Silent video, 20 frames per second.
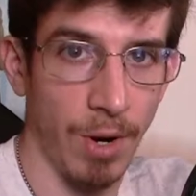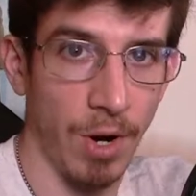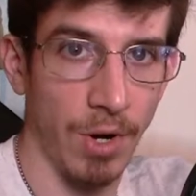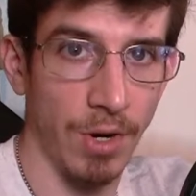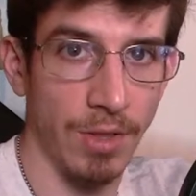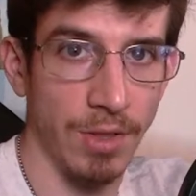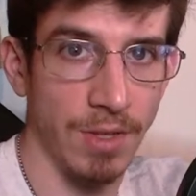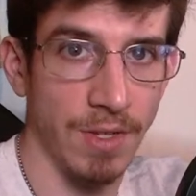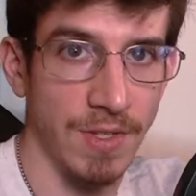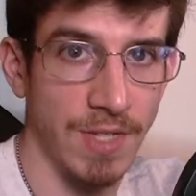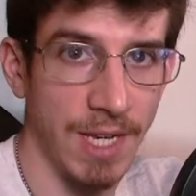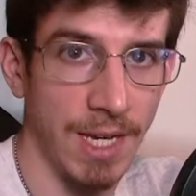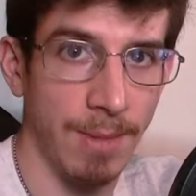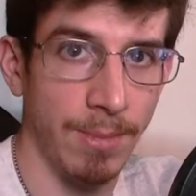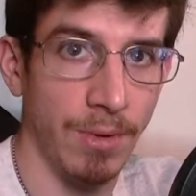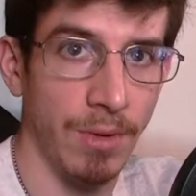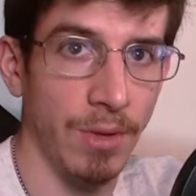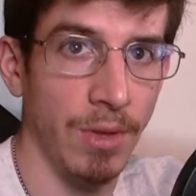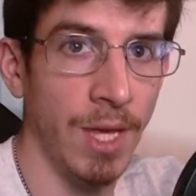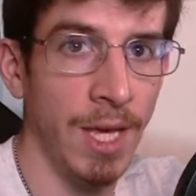of the
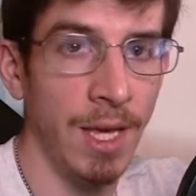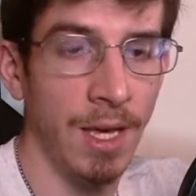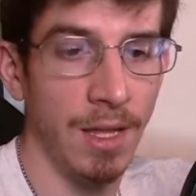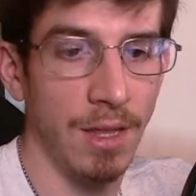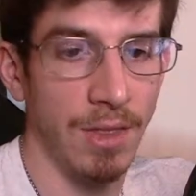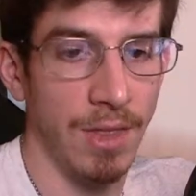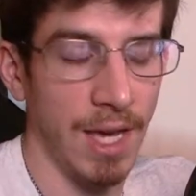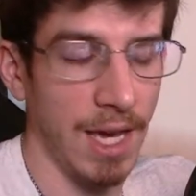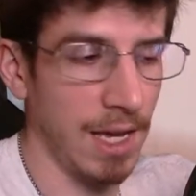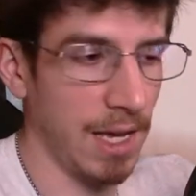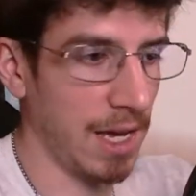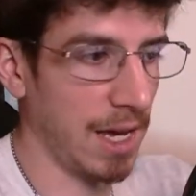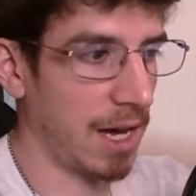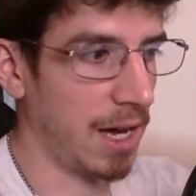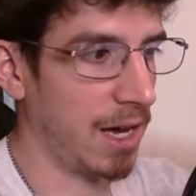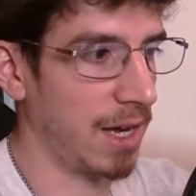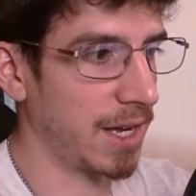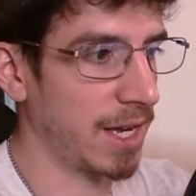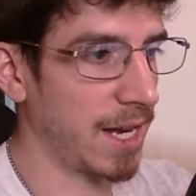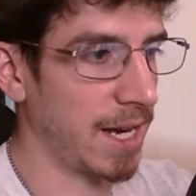table that
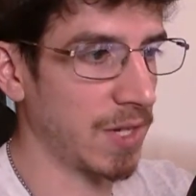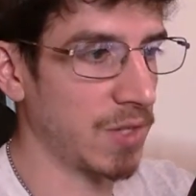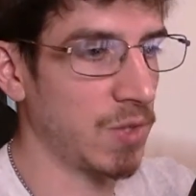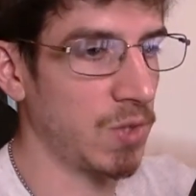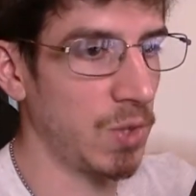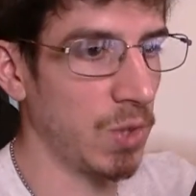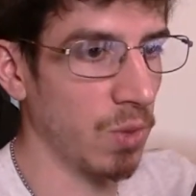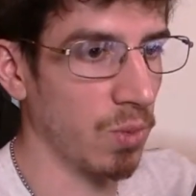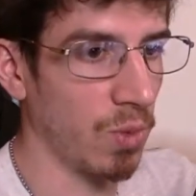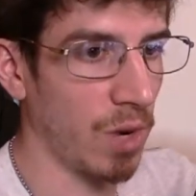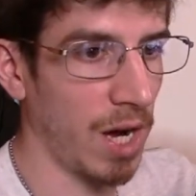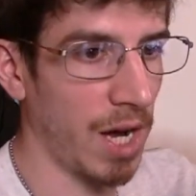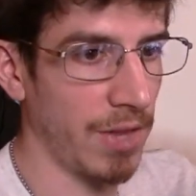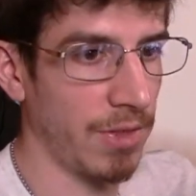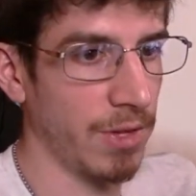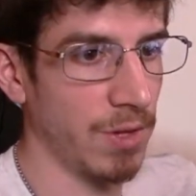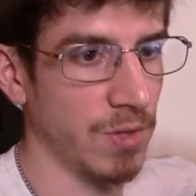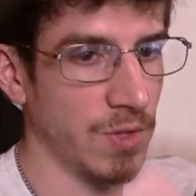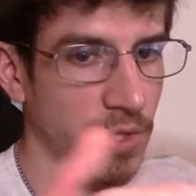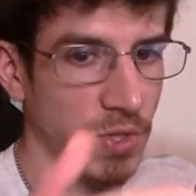connects to a rod that
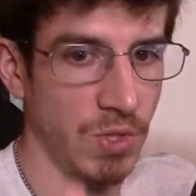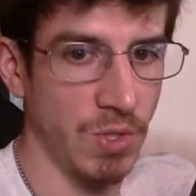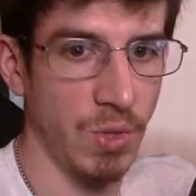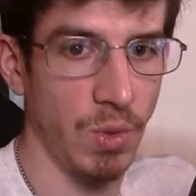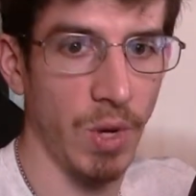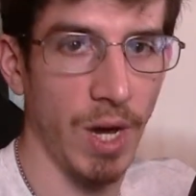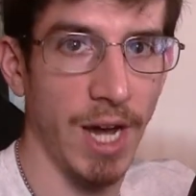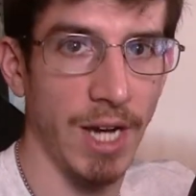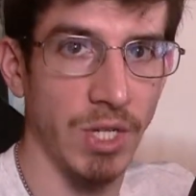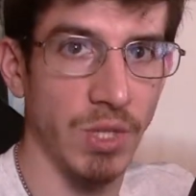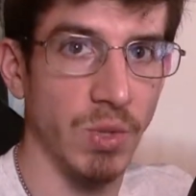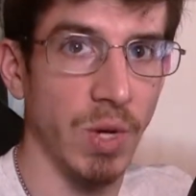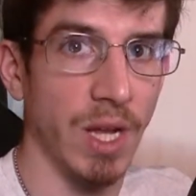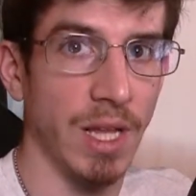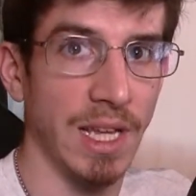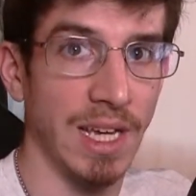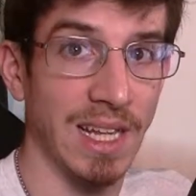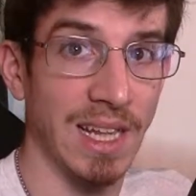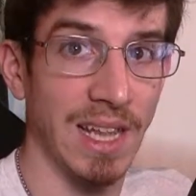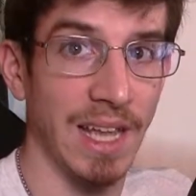goes to two
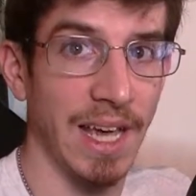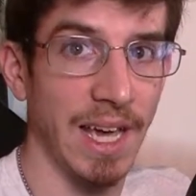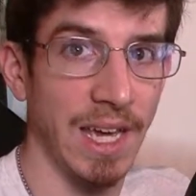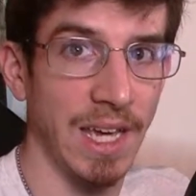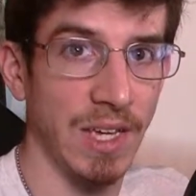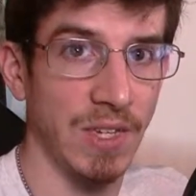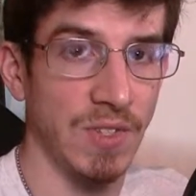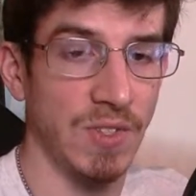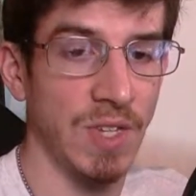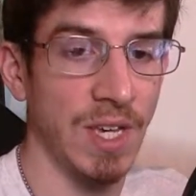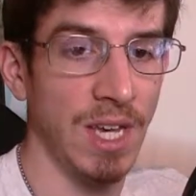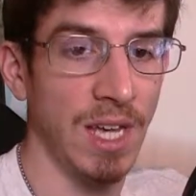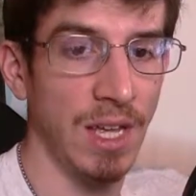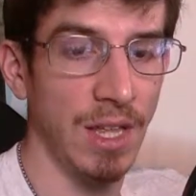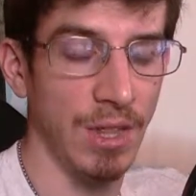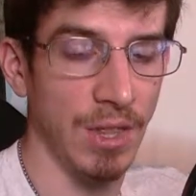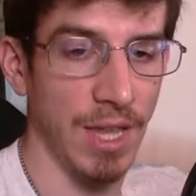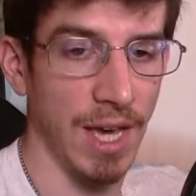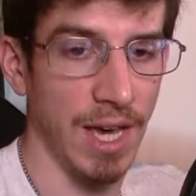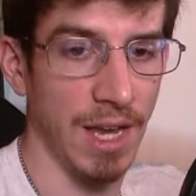hydraulic legs
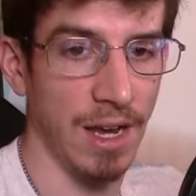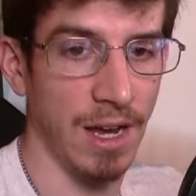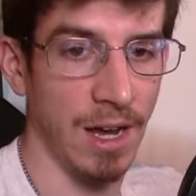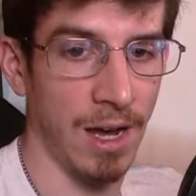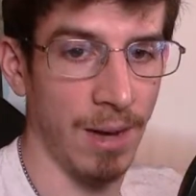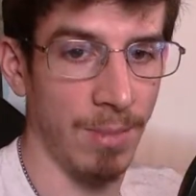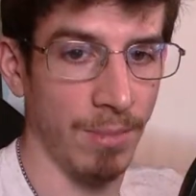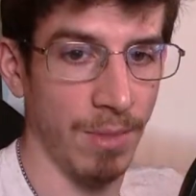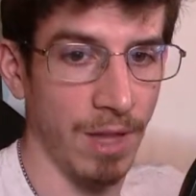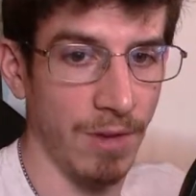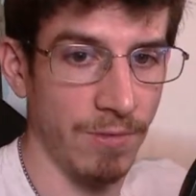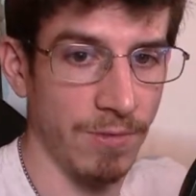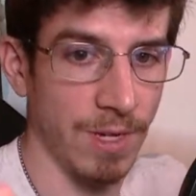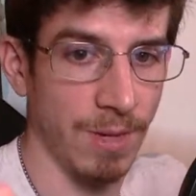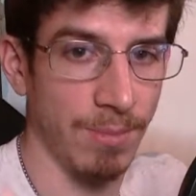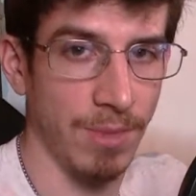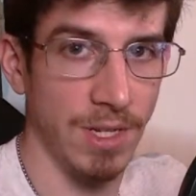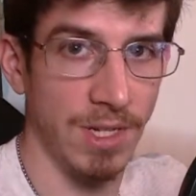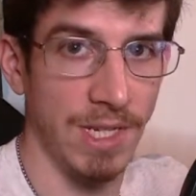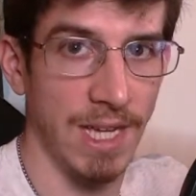that lift up
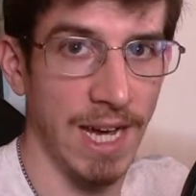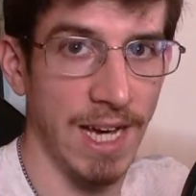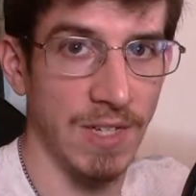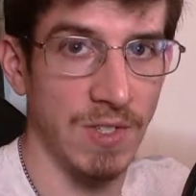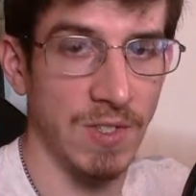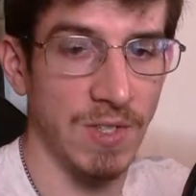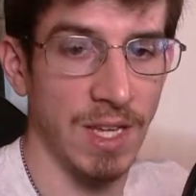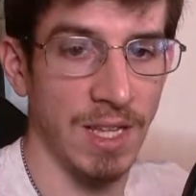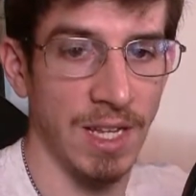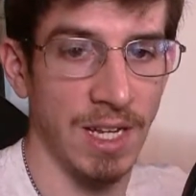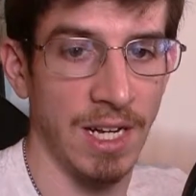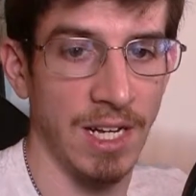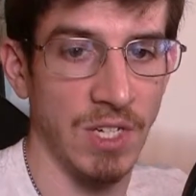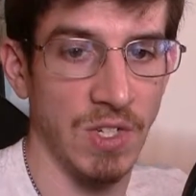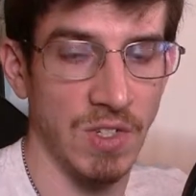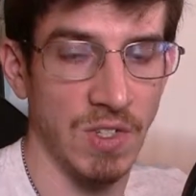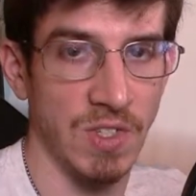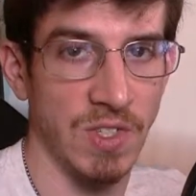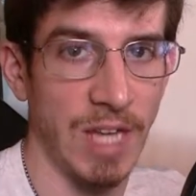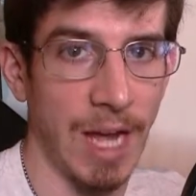the desk, and then I
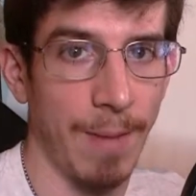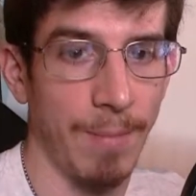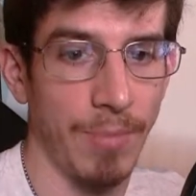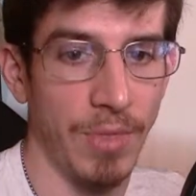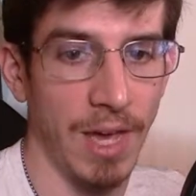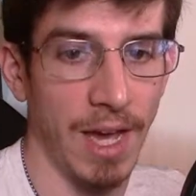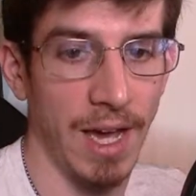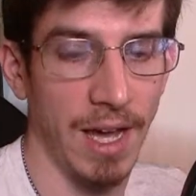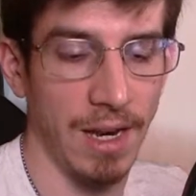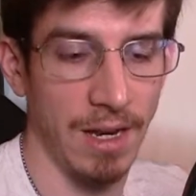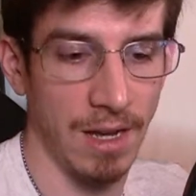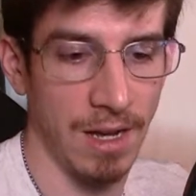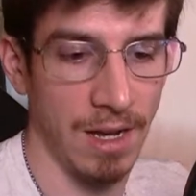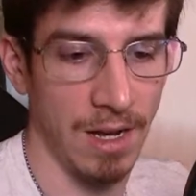just snap that